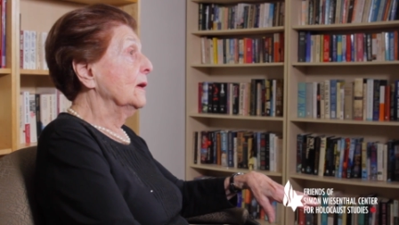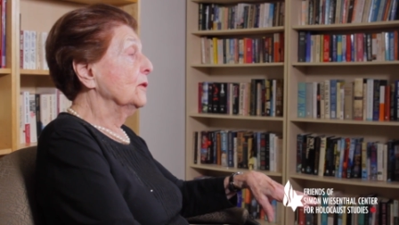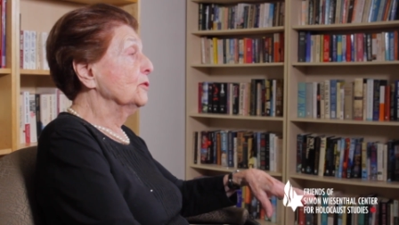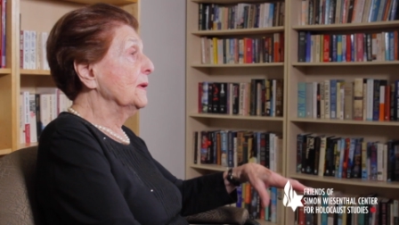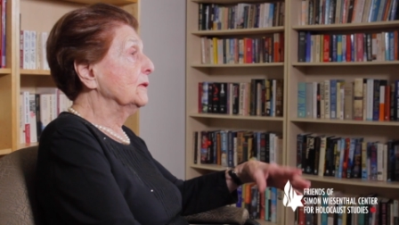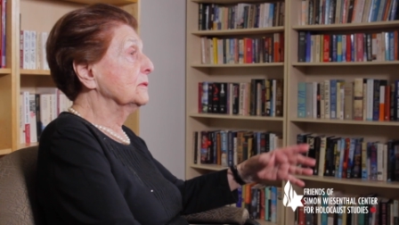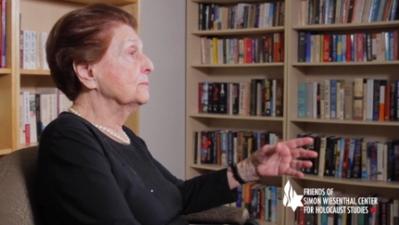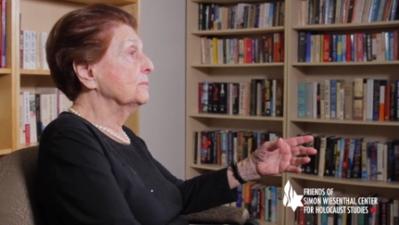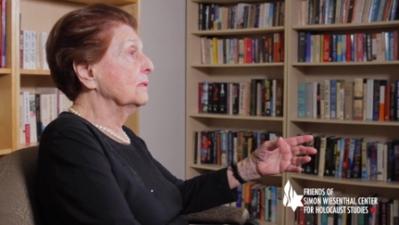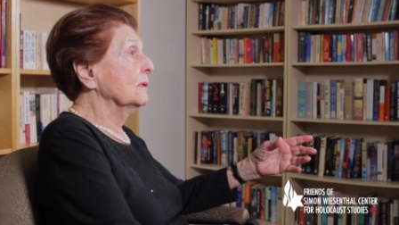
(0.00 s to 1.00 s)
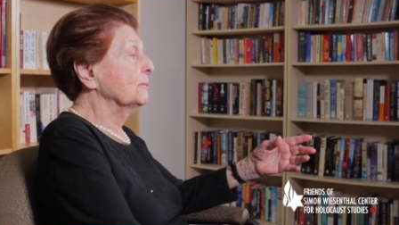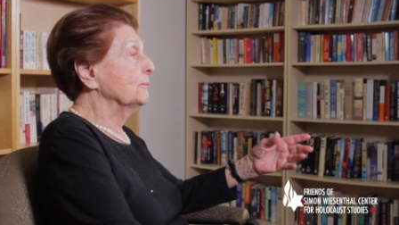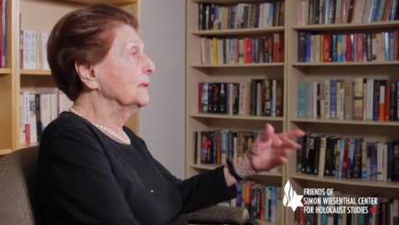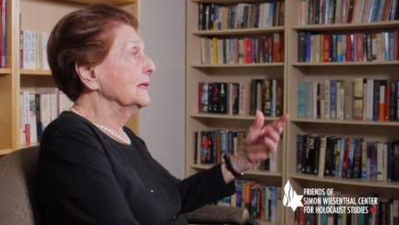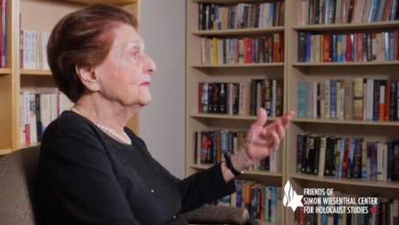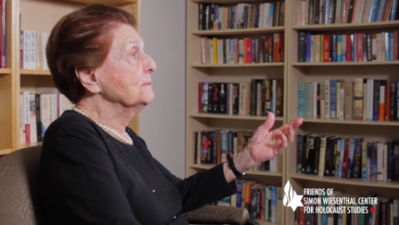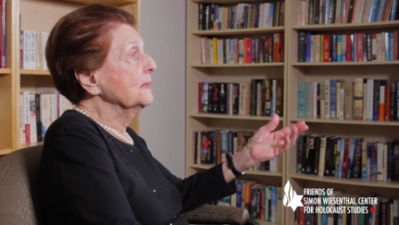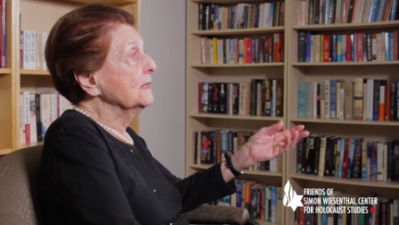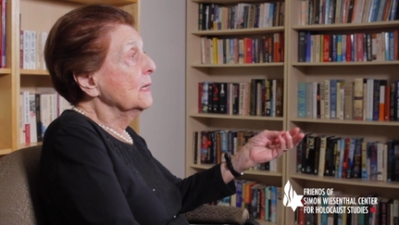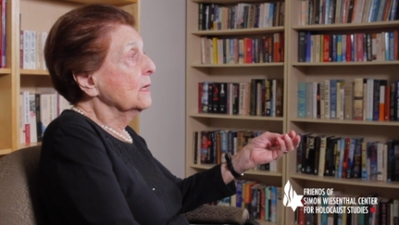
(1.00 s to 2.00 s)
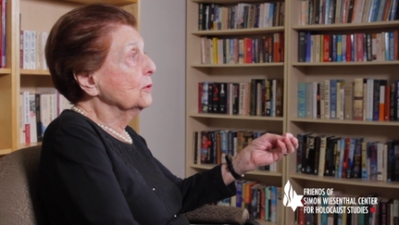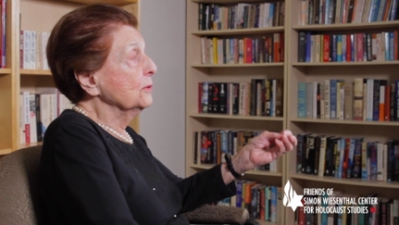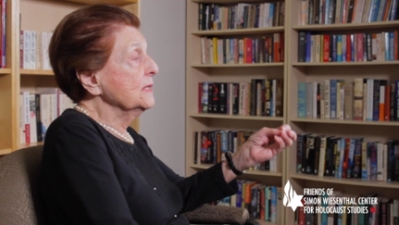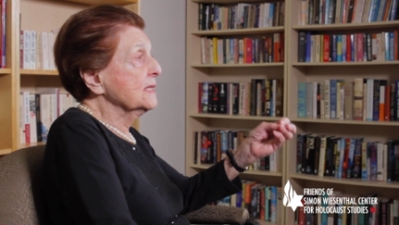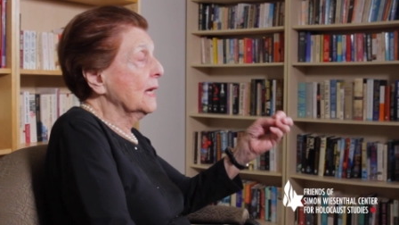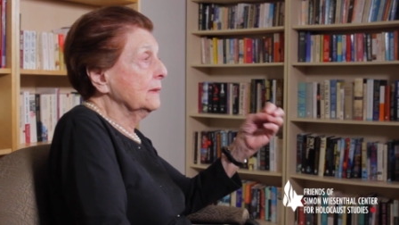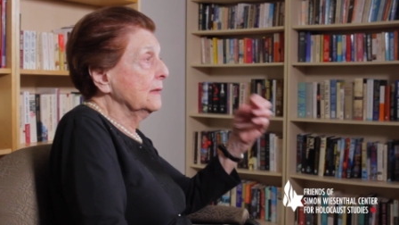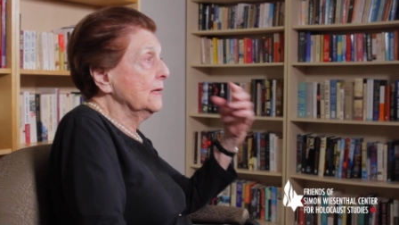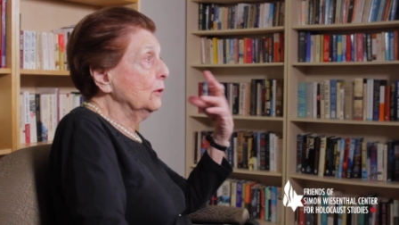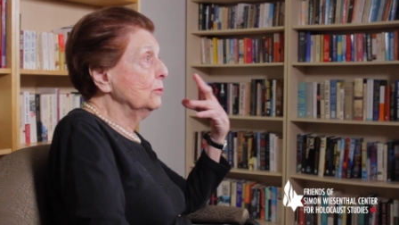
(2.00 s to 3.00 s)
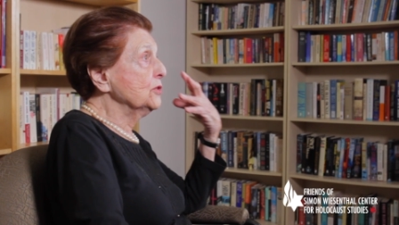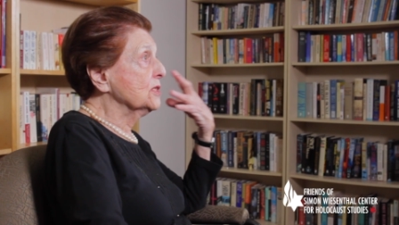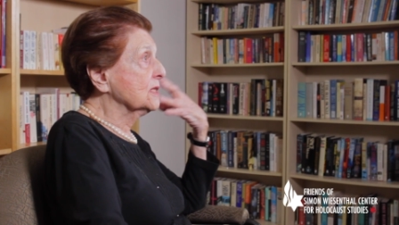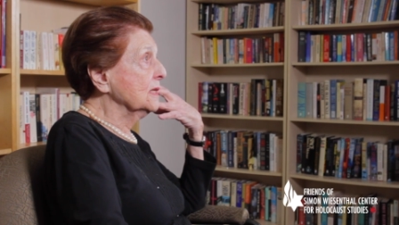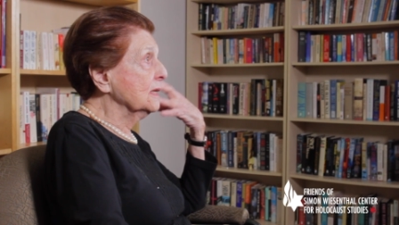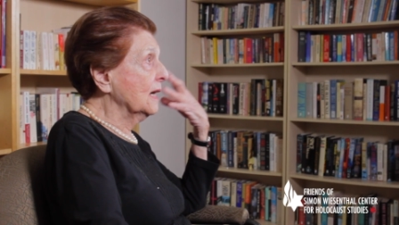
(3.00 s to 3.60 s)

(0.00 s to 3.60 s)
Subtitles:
You may not believe it, but it's got the yellowish skin